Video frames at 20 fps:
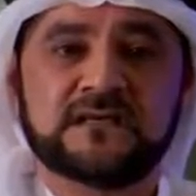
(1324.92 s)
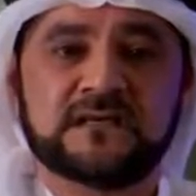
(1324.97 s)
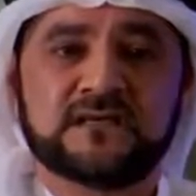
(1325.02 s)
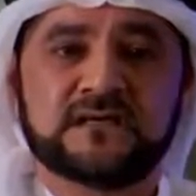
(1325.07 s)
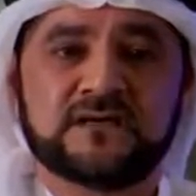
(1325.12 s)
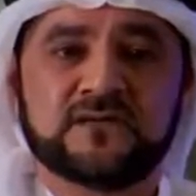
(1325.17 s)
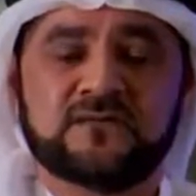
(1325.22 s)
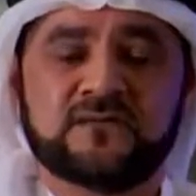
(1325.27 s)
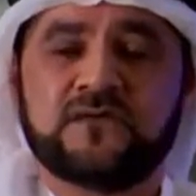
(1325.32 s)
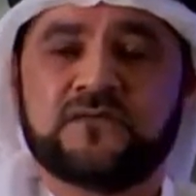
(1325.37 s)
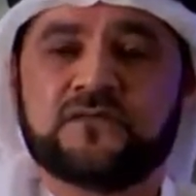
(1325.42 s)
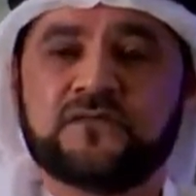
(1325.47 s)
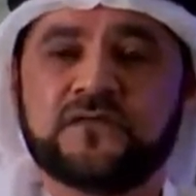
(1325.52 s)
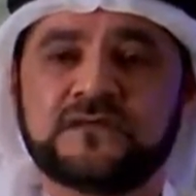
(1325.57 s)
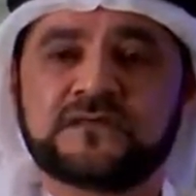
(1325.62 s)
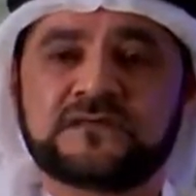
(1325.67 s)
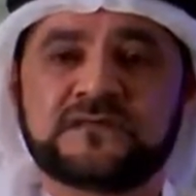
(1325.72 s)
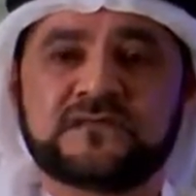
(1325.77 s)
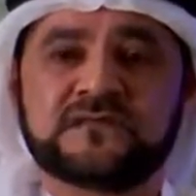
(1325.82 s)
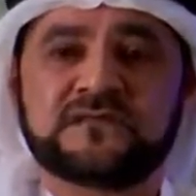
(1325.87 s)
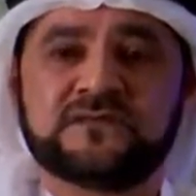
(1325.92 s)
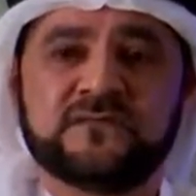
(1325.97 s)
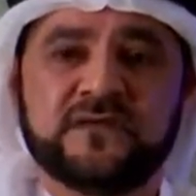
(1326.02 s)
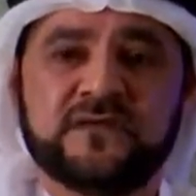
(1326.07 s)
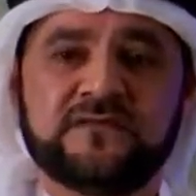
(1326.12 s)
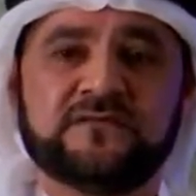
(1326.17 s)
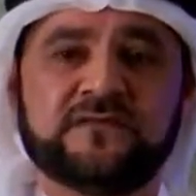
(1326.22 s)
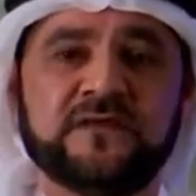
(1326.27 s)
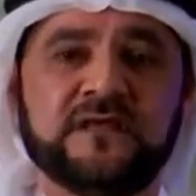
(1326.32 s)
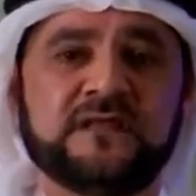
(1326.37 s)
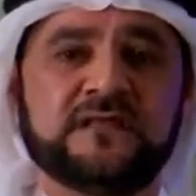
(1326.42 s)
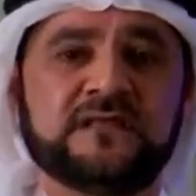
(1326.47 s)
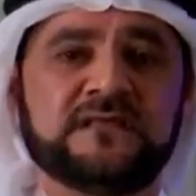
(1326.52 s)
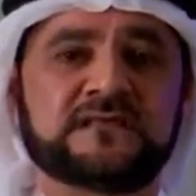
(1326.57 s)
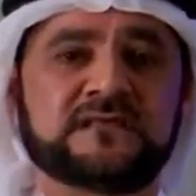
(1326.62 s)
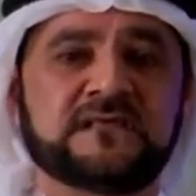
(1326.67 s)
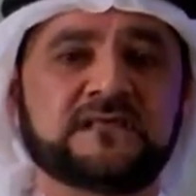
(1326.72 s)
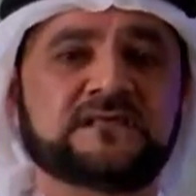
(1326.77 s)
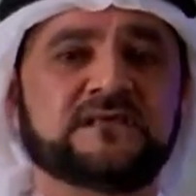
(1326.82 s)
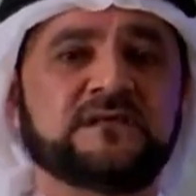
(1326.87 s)
We feel
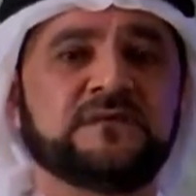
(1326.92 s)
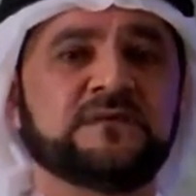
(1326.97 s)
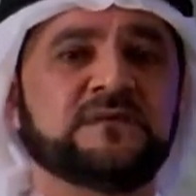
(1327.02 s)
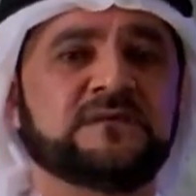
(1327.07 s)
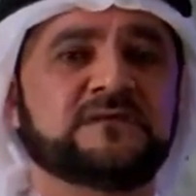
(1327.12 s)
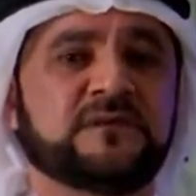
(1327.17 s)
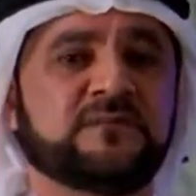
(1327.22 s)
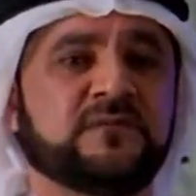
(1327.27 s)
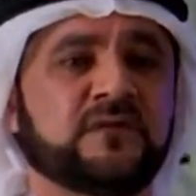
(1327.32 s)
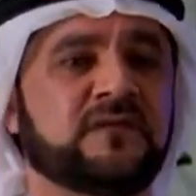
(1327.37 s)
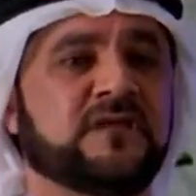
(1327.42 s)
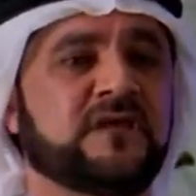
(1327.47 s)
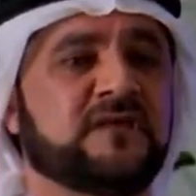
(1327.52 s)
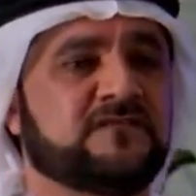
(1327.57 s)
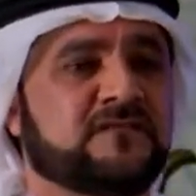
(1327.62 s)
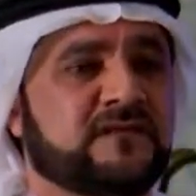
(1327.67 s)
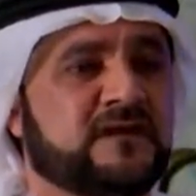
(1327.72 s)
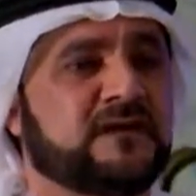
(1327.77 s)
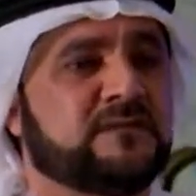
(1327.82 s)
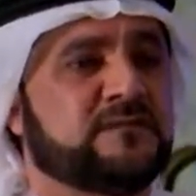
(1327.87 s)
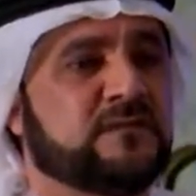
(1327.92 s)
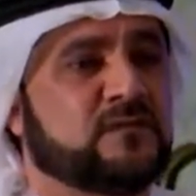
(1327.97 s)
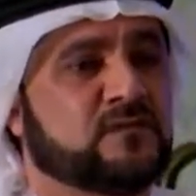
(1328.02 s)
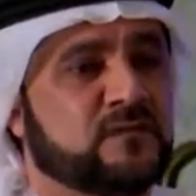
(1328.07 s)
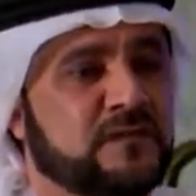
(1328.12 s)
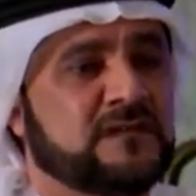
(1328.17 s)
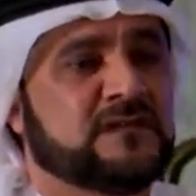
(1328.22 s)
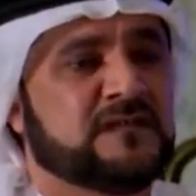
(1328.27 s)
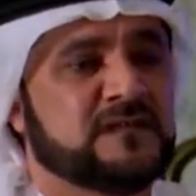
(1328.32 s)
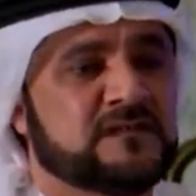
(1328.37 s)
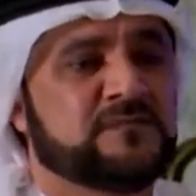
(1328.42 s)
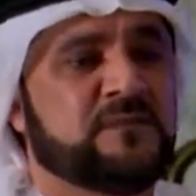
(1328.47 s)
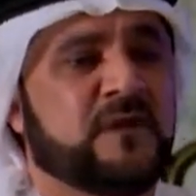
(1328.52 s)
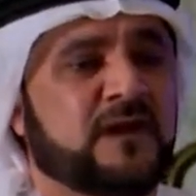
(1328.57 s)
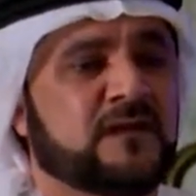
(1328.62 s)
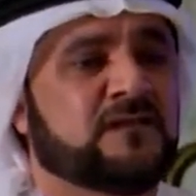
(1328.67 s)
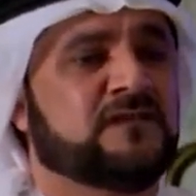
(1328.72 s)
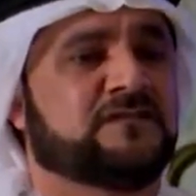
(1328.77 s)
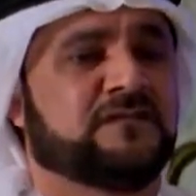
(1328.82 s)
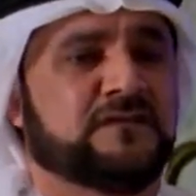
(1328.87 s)
sustainability is about the environment. Well, it is
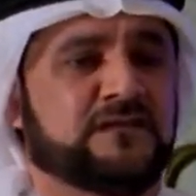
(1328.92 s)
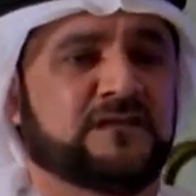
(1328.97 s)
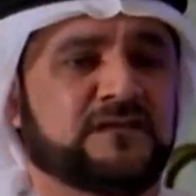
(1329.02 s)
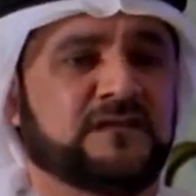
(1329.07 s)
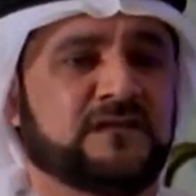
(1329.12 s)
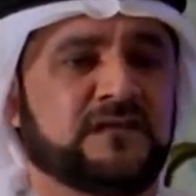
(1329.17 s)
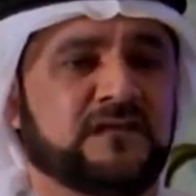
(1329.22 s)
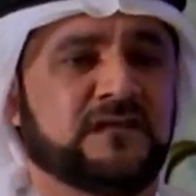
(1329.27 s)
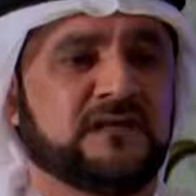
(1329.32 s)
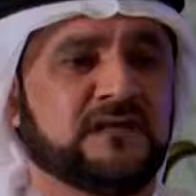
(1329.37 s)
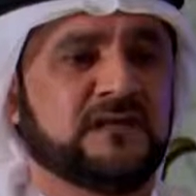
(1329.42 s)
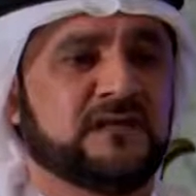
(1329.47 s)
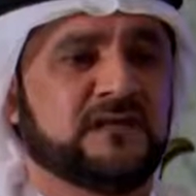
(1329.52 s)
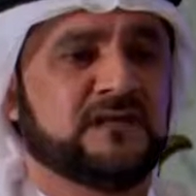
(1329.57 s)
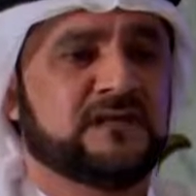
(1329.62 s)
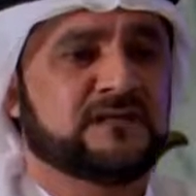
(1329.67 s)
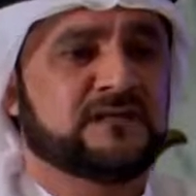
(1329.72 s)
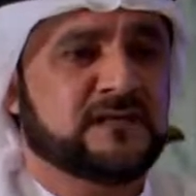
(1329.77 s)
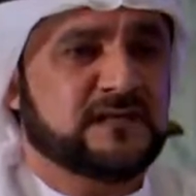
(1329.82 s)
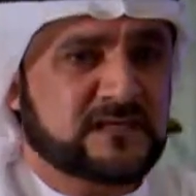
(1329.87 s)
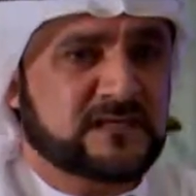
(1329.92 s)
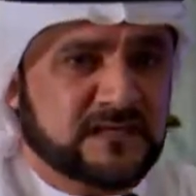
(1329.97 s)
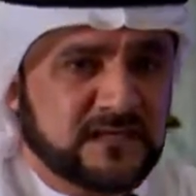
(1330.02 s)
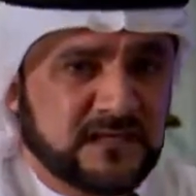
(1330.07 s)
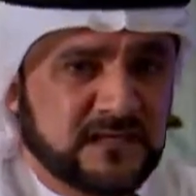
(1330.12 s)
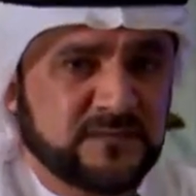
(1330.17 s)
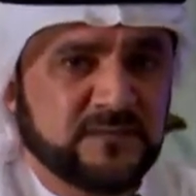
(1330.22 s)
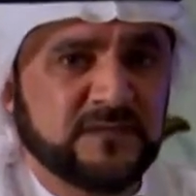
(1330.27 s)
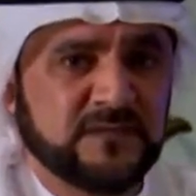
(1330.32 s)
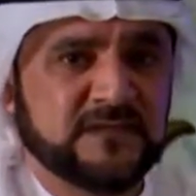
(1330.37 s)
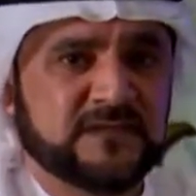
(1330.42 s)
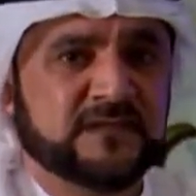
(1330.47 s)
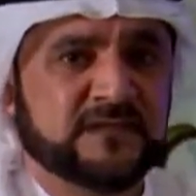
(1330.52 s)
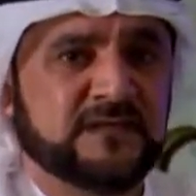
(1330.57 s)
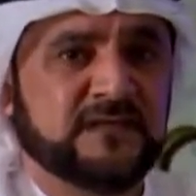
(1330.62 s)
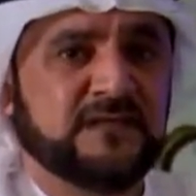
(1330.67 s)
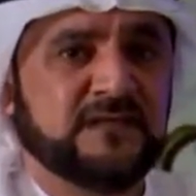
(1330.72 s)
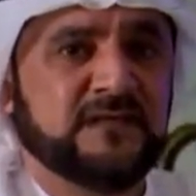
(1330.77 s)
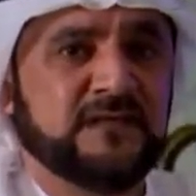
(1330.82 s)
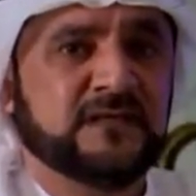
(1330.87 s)
part of it.
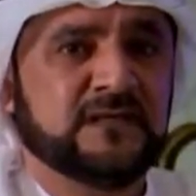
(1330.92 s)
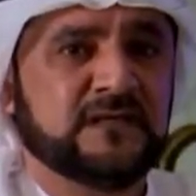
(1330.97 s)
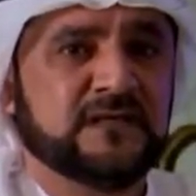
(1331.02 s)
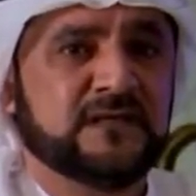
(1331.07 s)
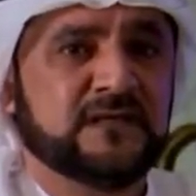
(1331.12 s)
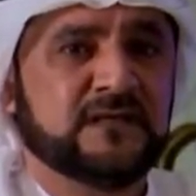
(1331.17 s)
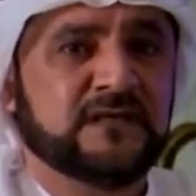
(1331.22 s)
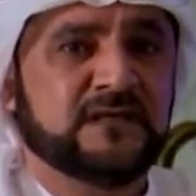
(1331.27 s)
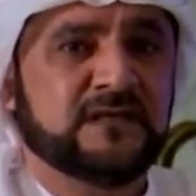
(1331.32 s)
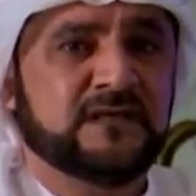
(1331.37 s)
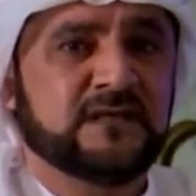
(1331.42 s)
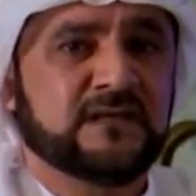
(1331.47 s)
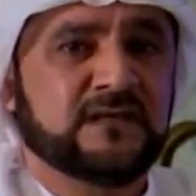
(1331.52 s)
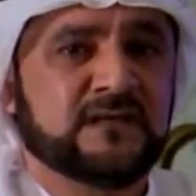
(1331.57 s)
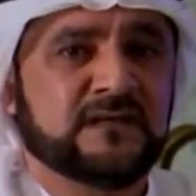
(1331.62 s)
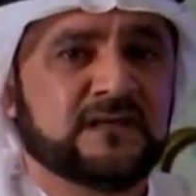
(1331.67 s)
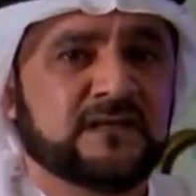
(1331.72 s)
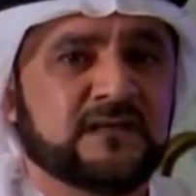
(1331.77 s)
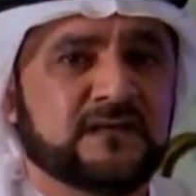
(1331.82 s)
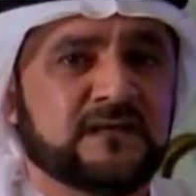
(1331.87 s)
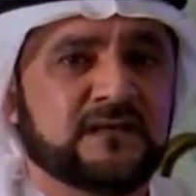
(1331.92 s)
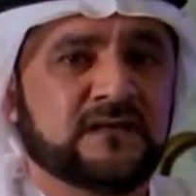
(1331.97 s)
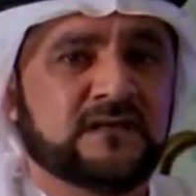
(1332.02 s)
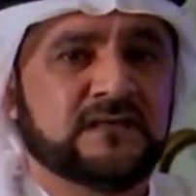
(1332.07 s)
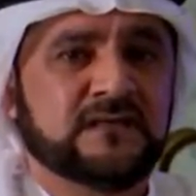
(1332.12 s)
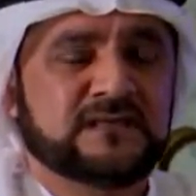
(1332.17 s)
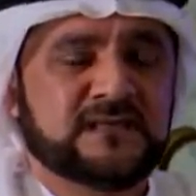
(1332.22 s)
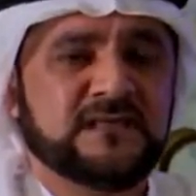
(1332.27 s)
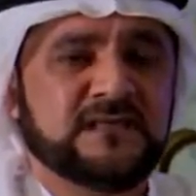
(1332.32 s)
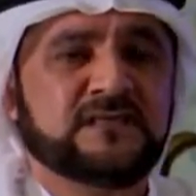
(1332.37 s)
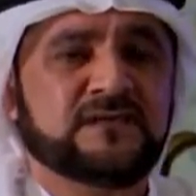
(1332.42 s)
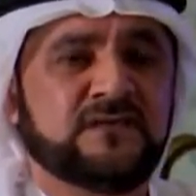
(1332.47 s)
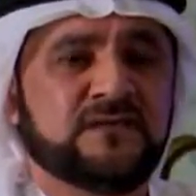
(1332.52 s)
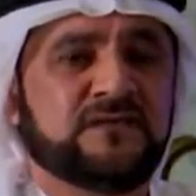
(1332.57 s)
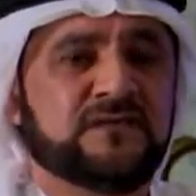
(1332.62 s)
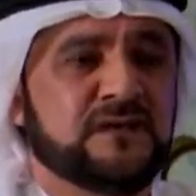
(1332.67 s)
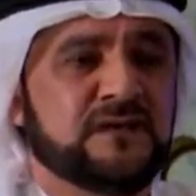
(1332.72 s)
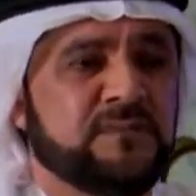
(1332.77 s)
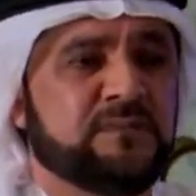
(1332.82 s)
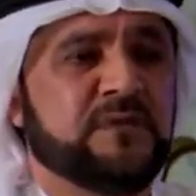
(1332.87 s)
Sustainability sits on
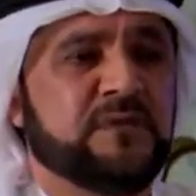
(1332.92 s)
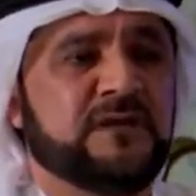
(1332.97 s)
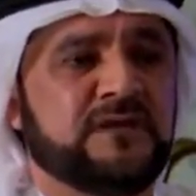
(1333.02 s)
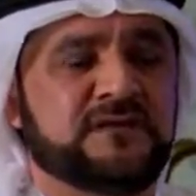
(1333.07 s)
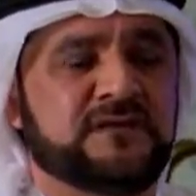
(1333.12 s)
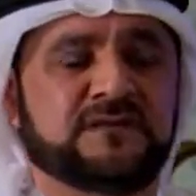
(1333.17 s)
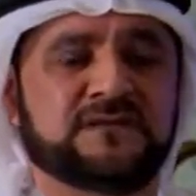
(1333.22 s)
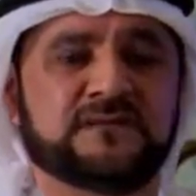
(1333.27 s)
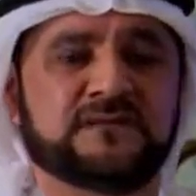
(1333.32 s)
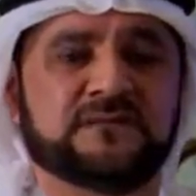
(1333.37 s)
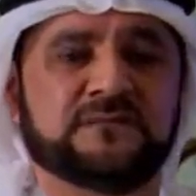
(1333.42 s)
3 pillars: